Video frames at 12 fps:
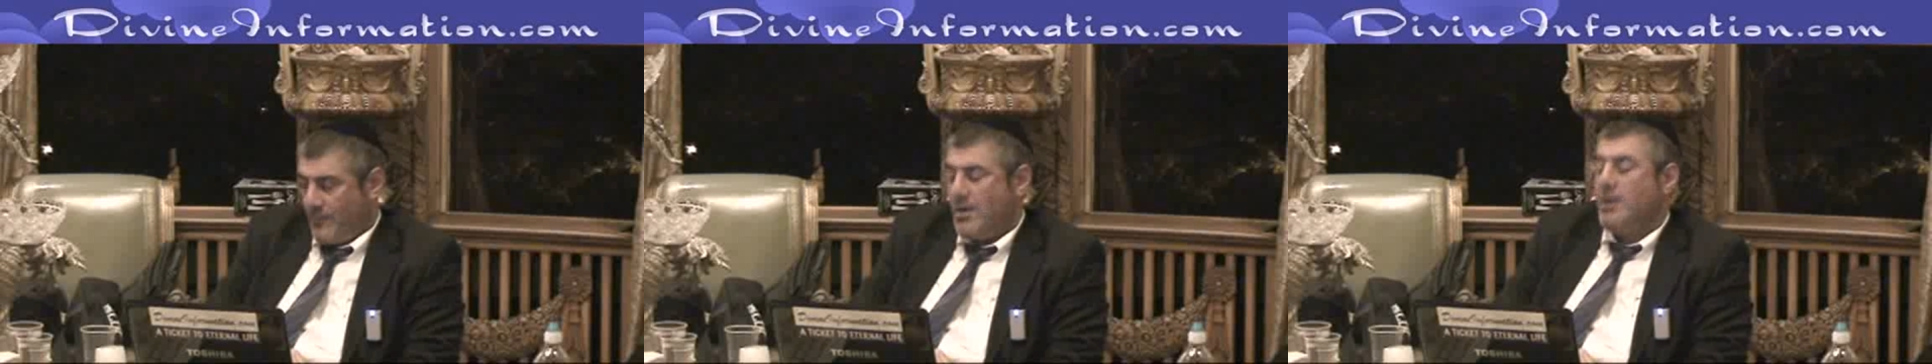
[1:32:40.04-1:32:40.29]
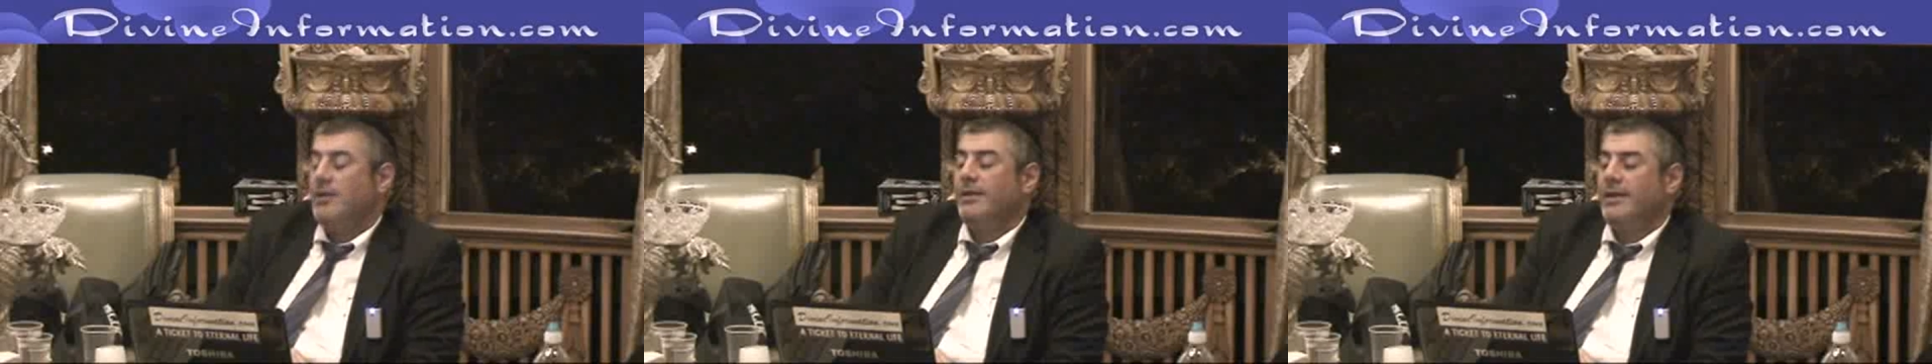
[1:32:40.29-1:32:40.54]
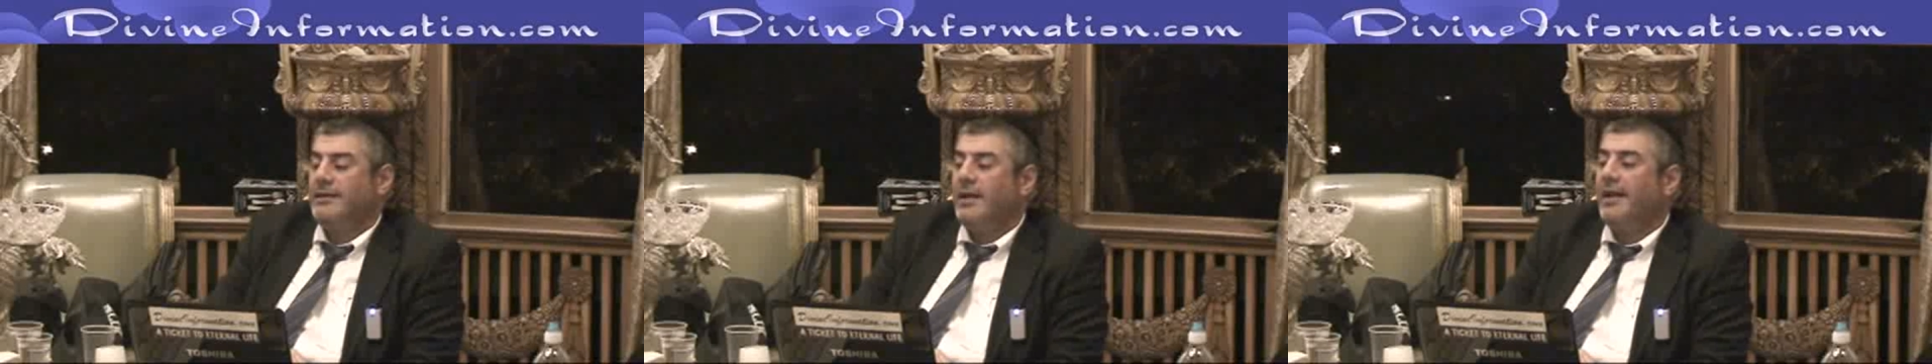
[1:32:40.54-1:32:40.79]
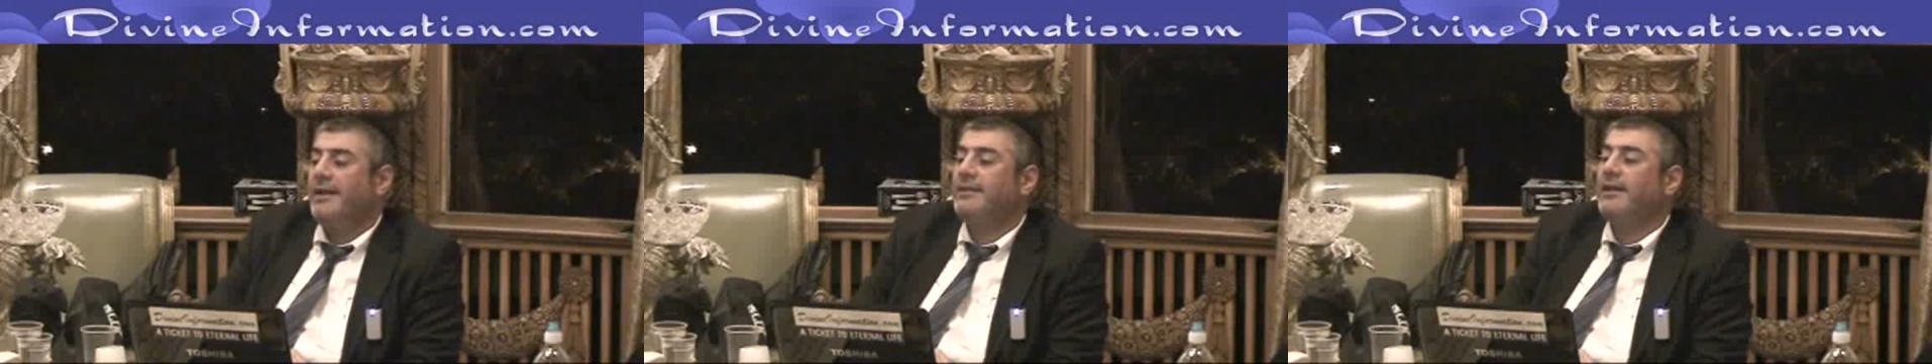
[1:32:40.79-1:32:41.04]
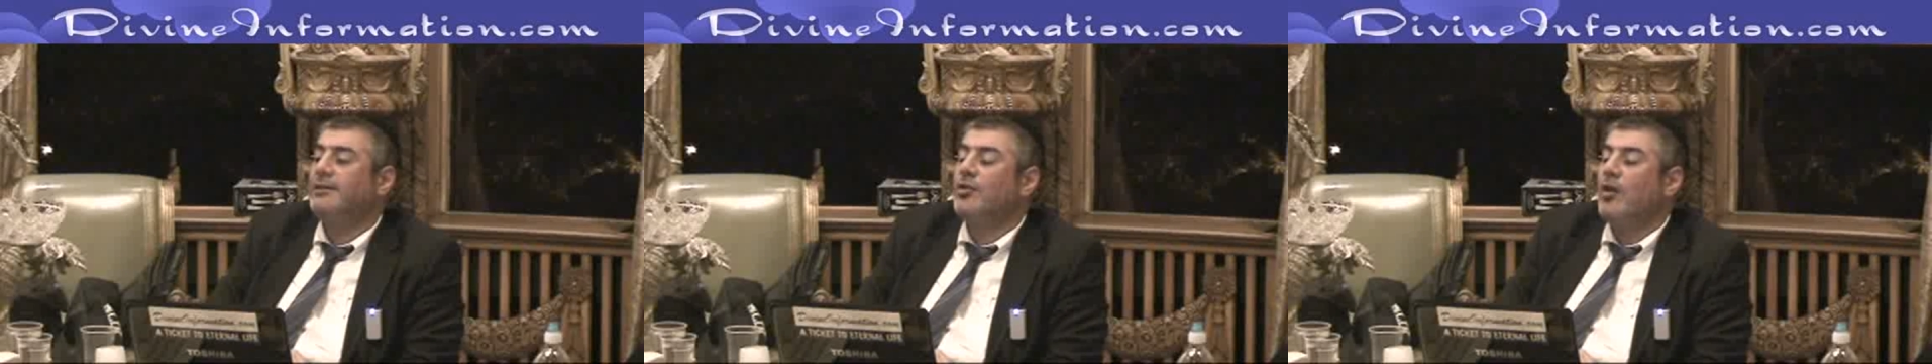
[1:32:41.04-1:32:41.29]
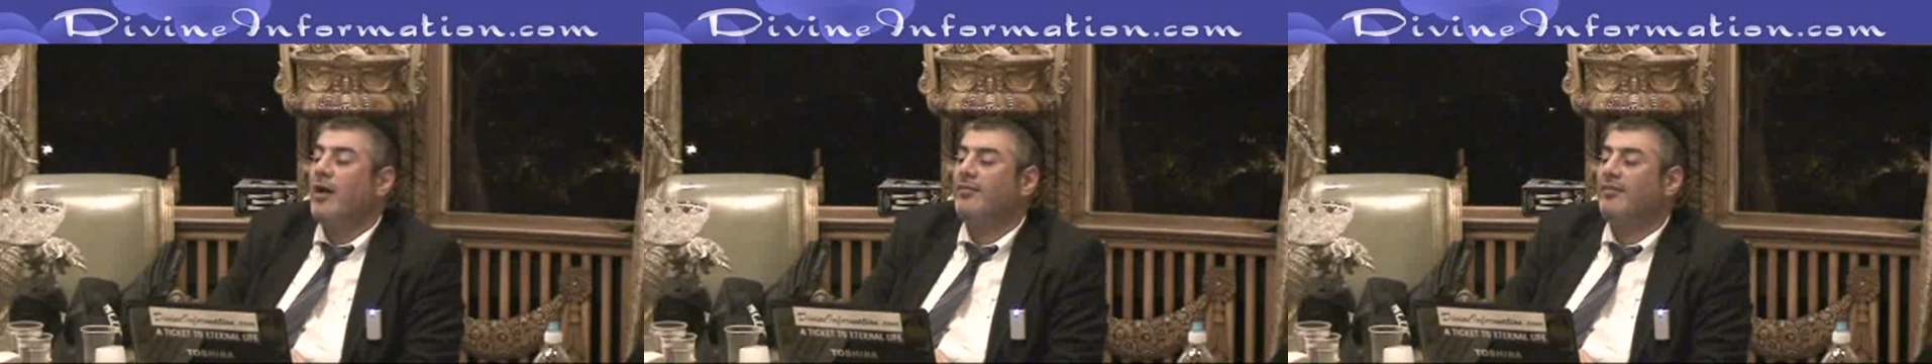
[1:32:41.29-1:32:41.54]
The written
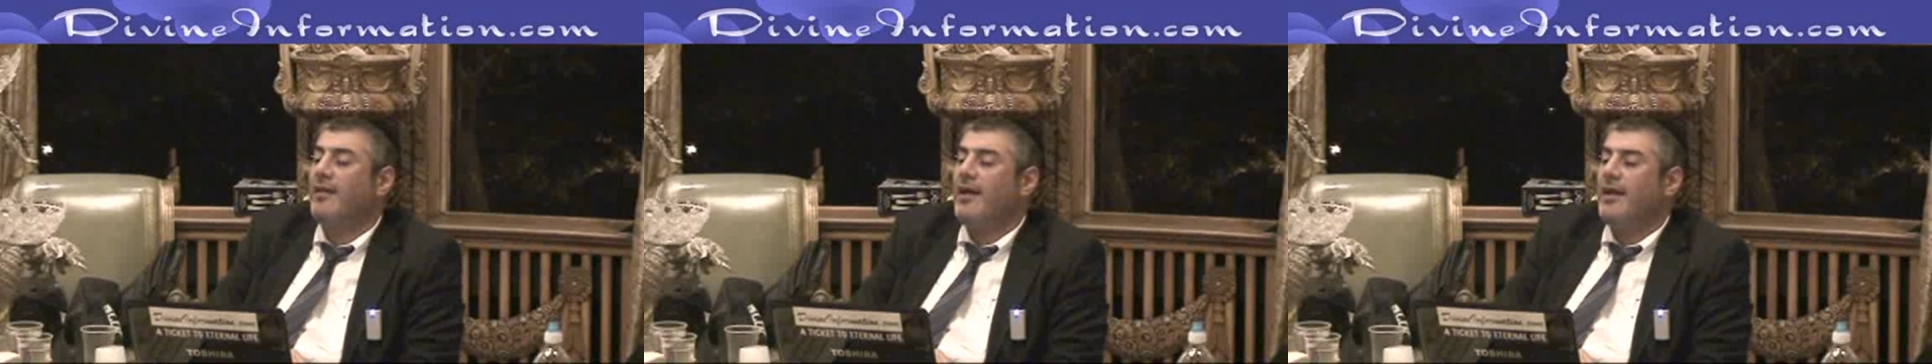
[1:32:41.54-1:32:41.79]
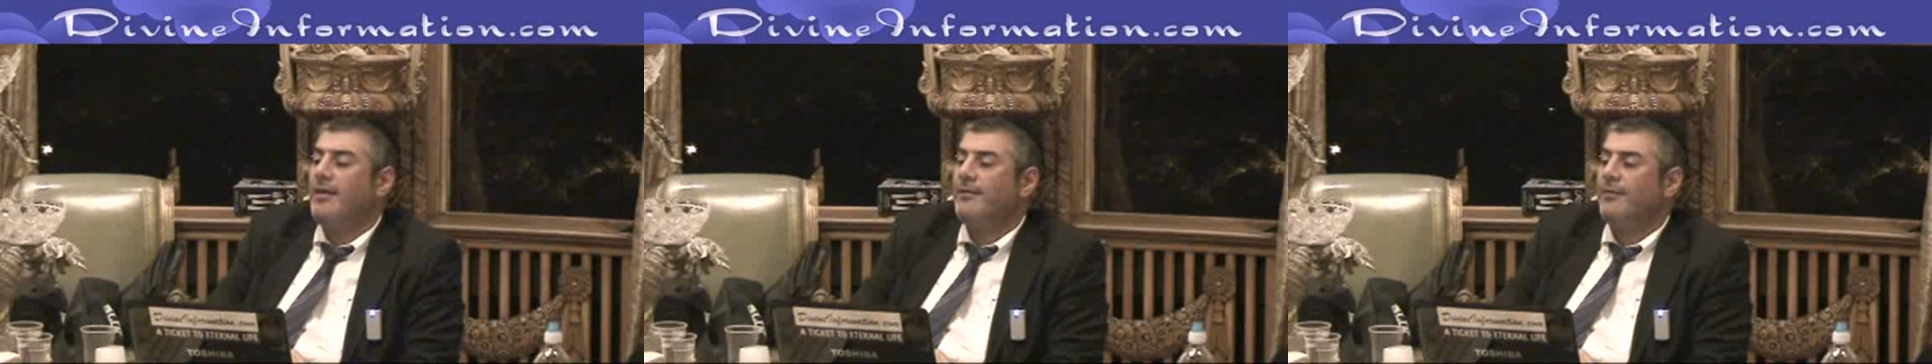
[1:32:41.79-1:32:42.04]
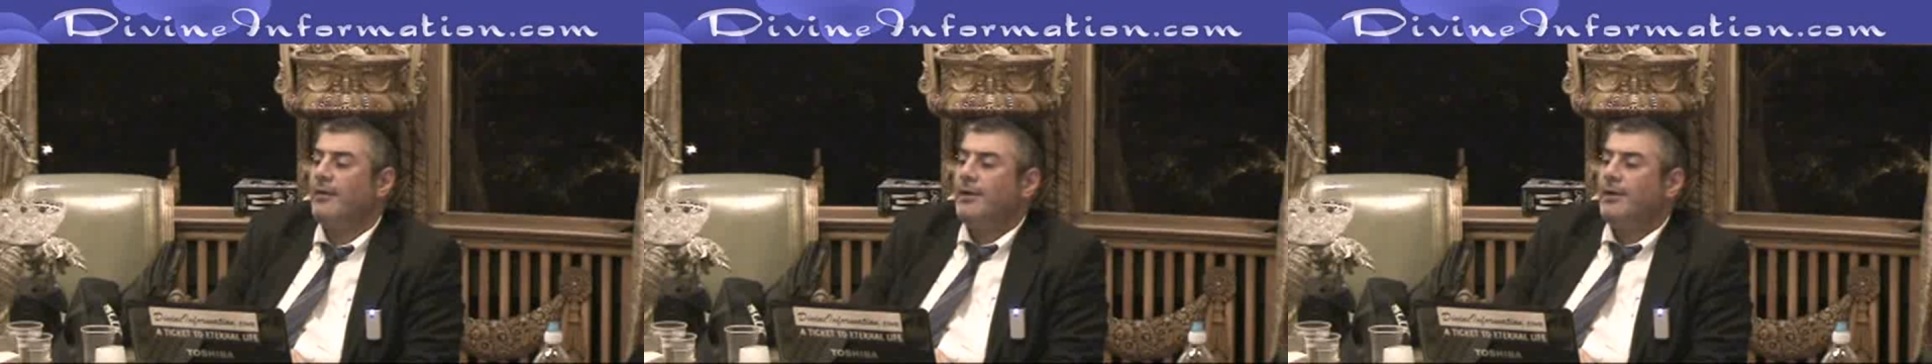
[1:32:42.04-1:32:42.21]
Torah says